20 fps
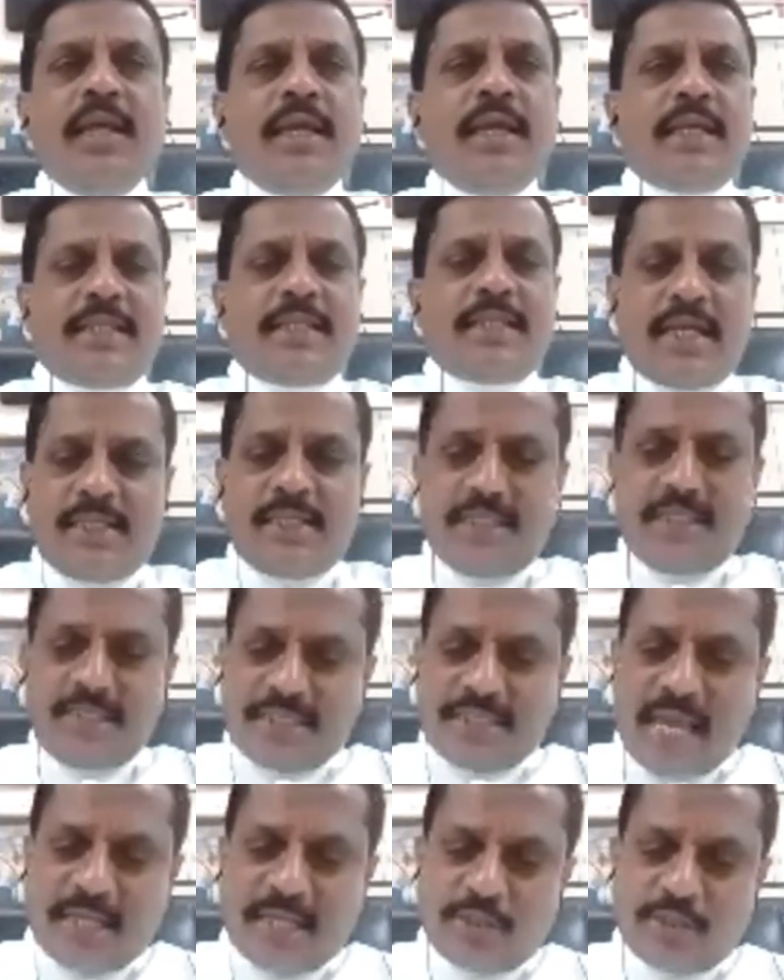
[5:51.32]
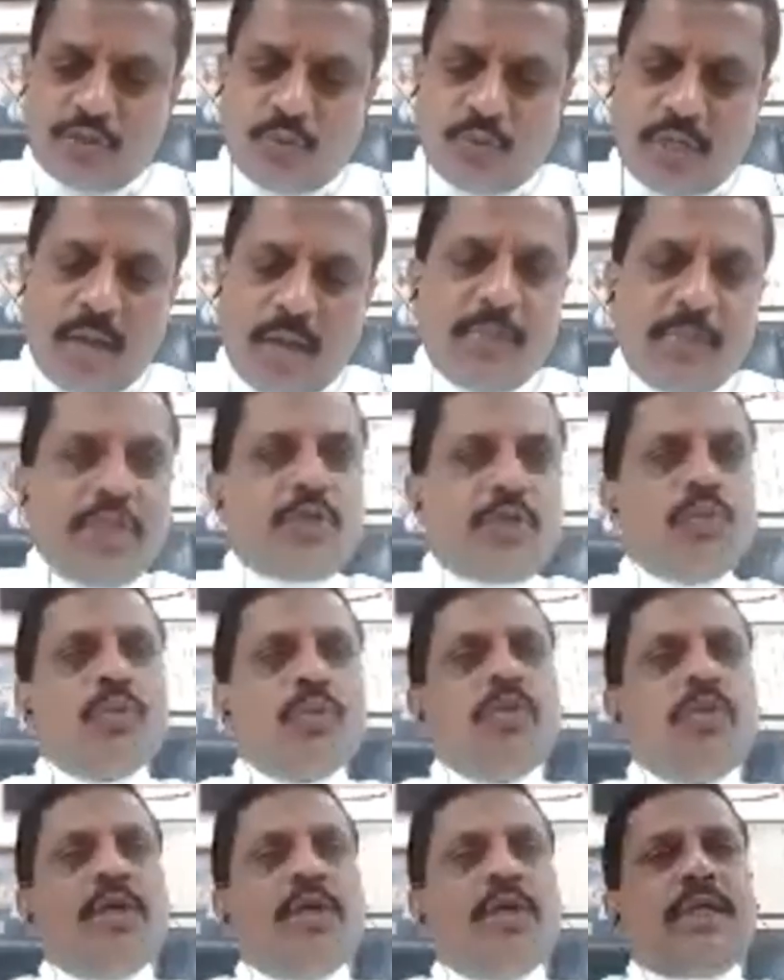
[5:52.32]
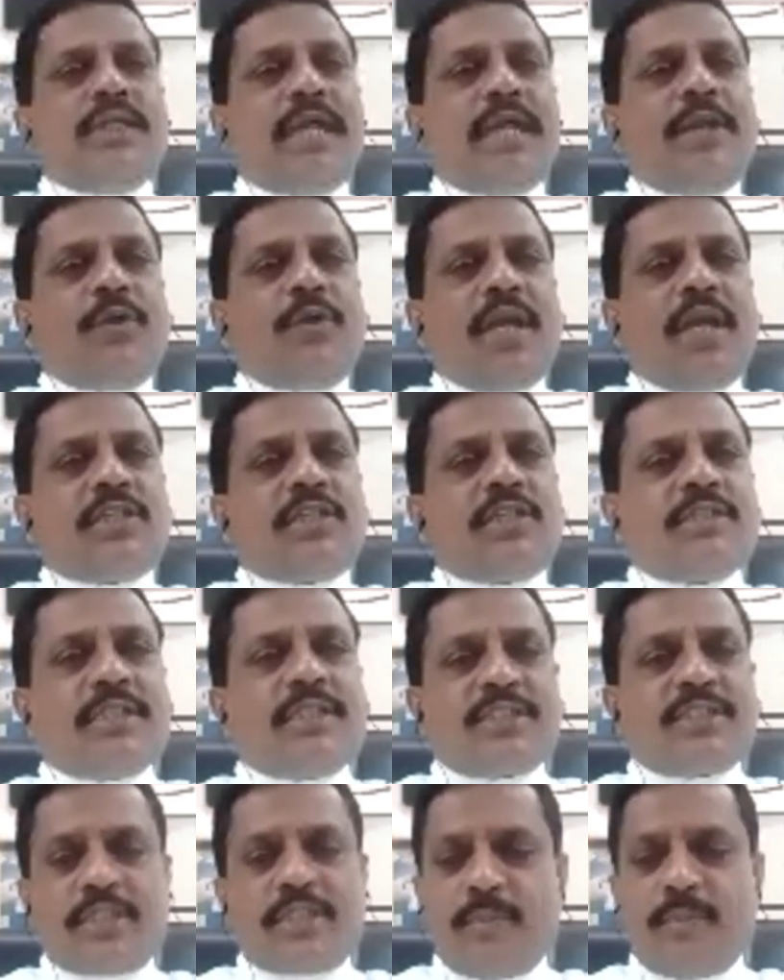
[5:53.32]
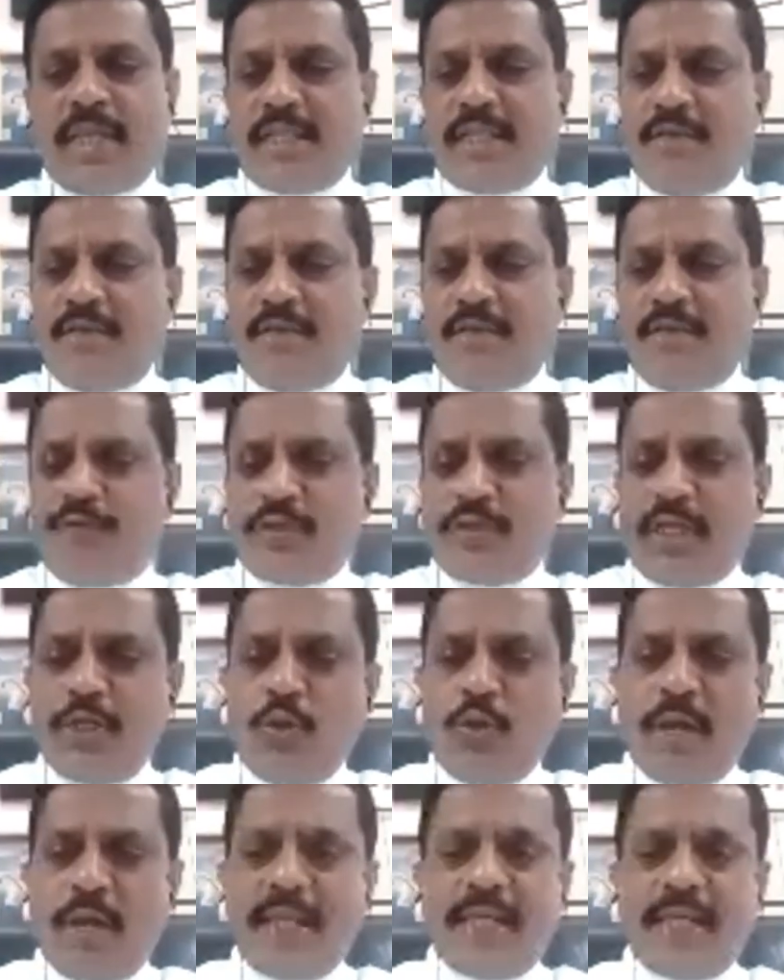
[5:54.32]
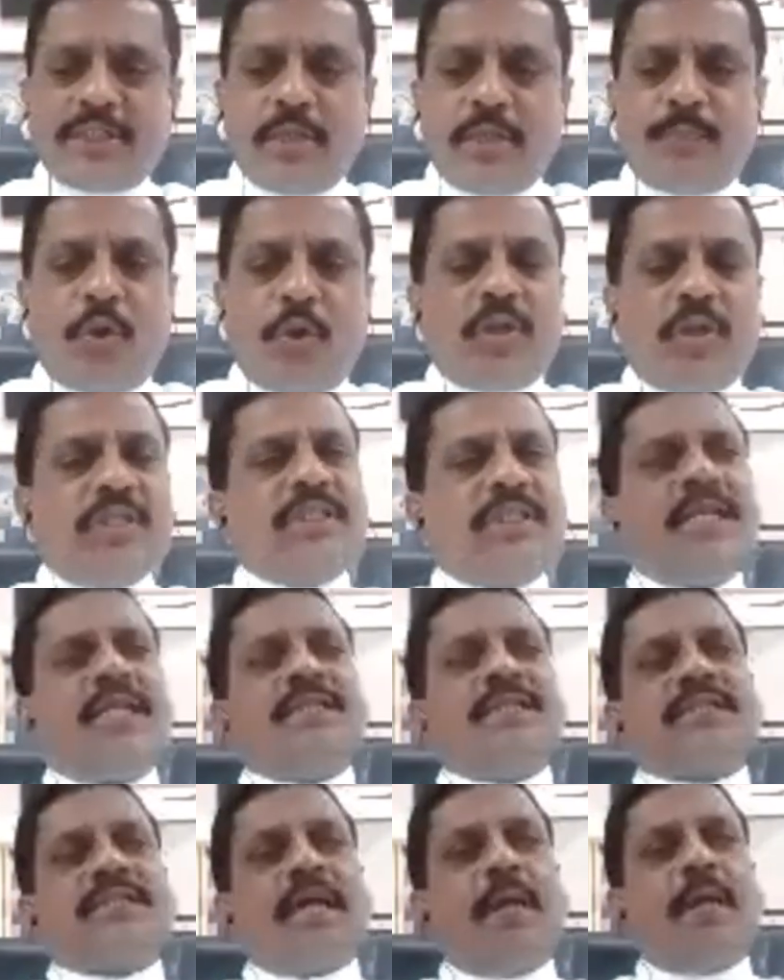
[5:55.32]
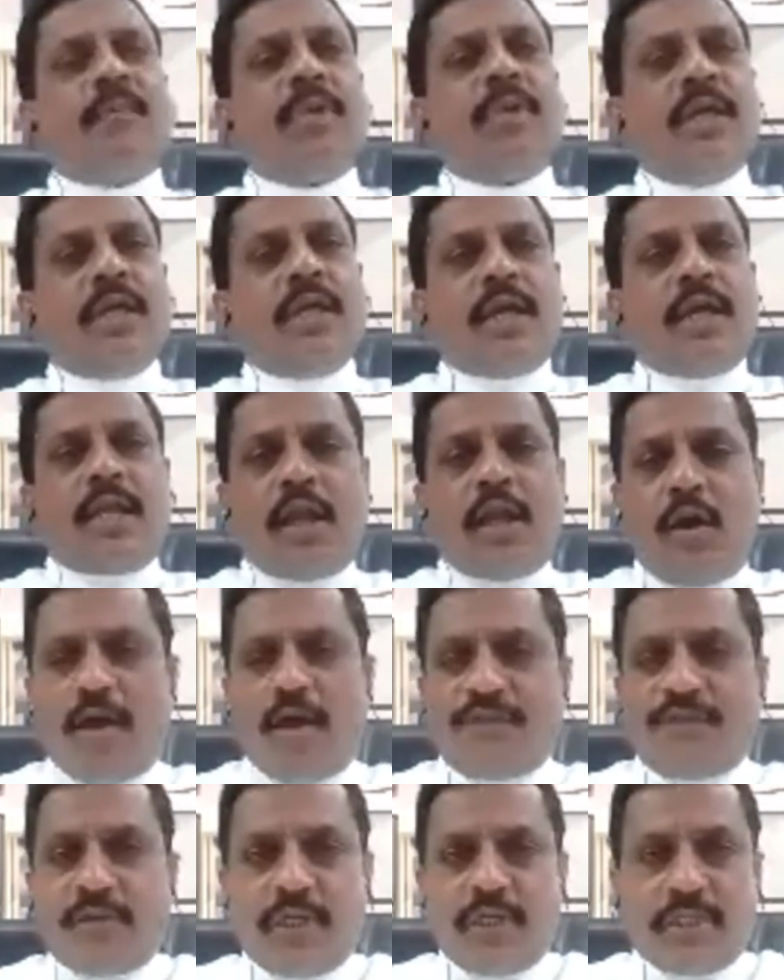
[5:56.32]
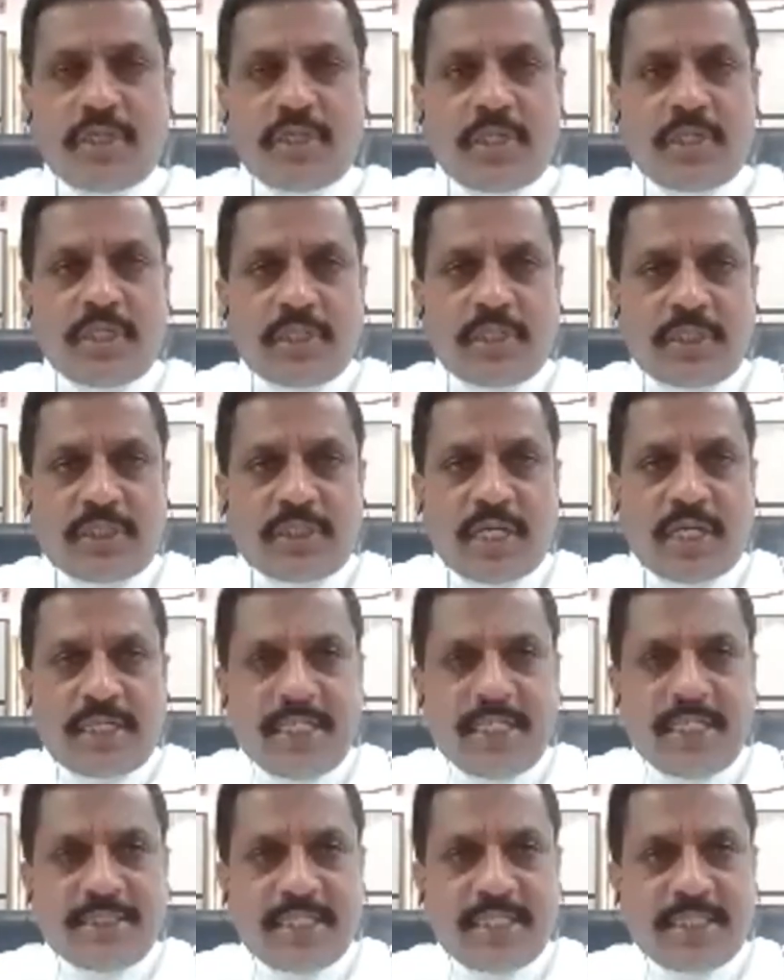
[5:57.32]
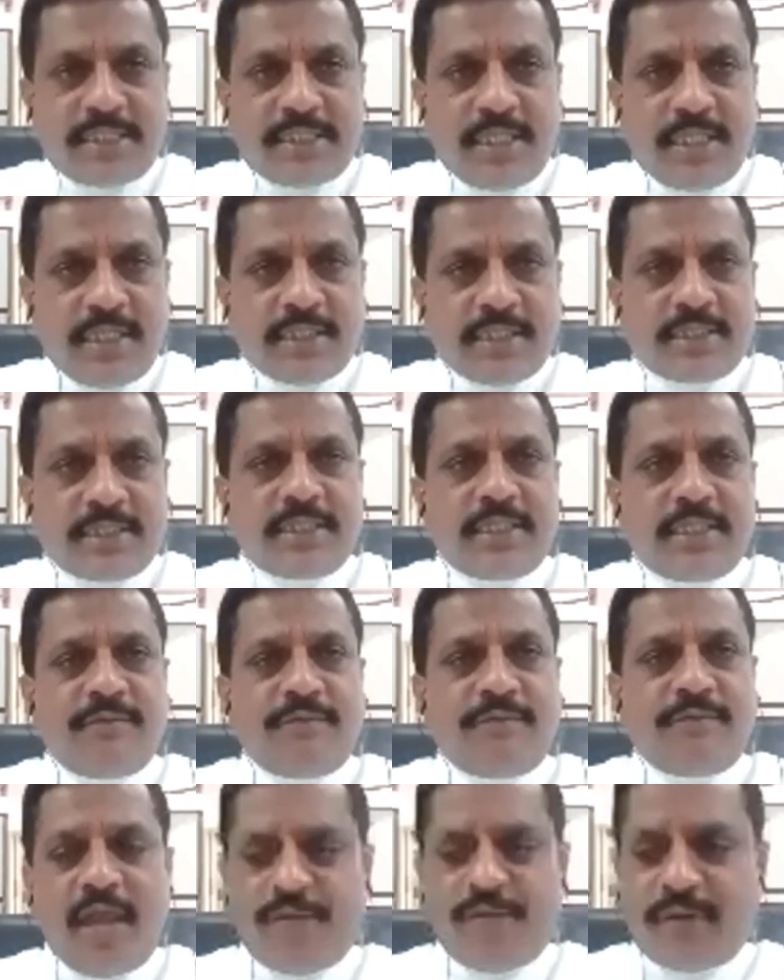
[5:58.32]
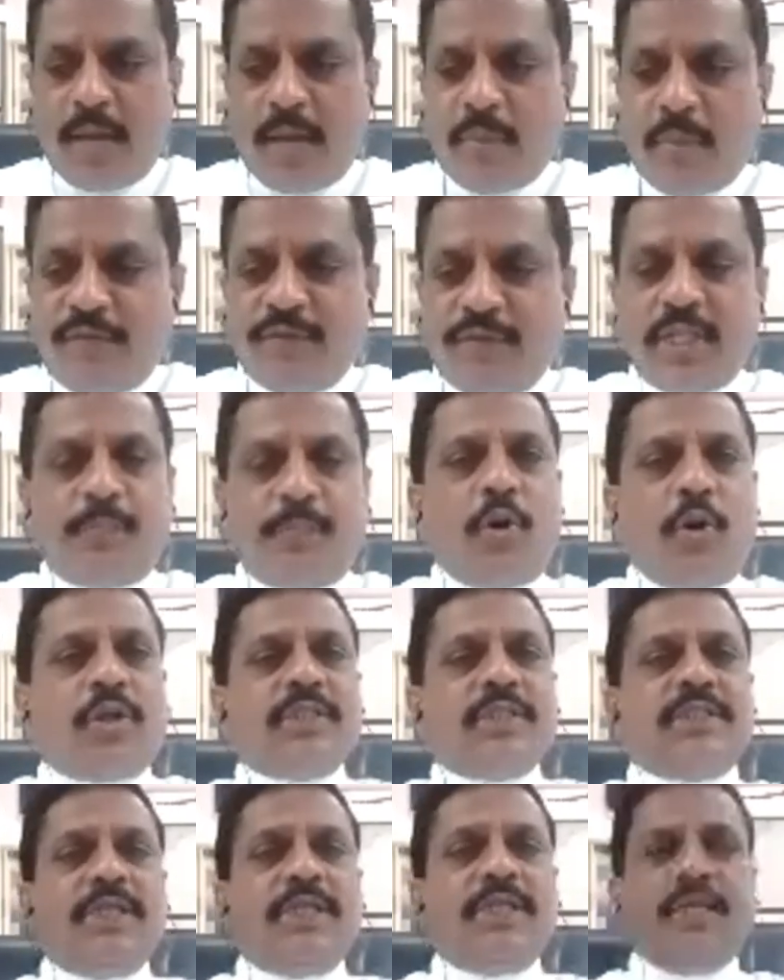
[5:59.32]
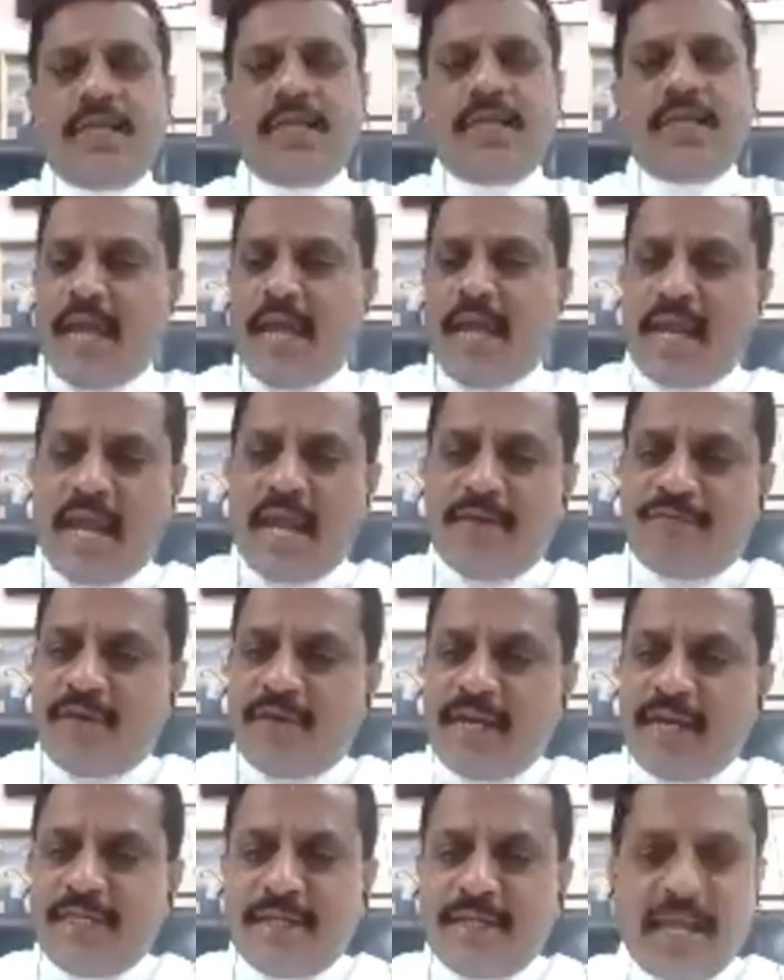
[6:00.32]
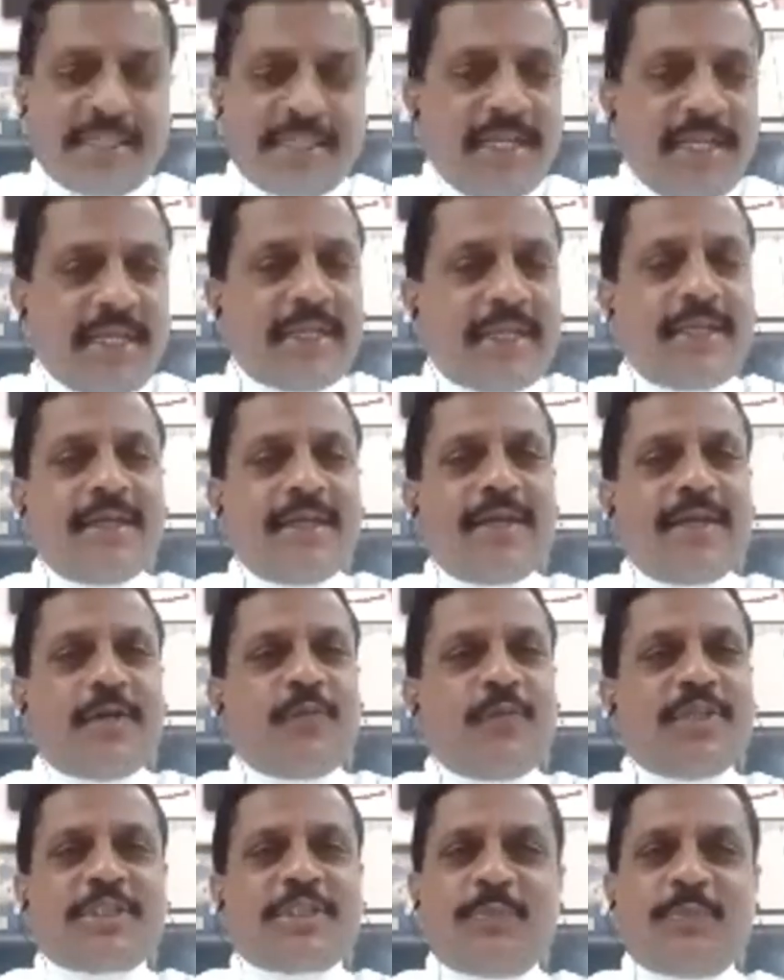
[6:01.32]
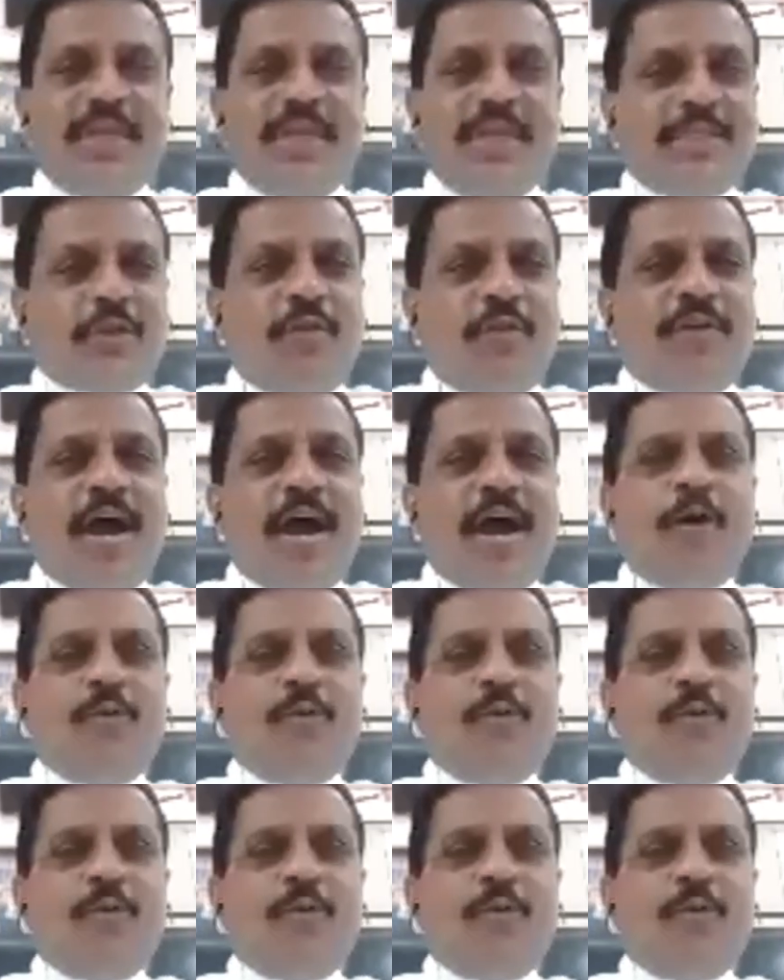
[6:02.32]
that this has to come into the educational system, and therefore, the new education policy that has come. Now, after 36 years, we have come up with a policy, and I find nothing which speaks of how we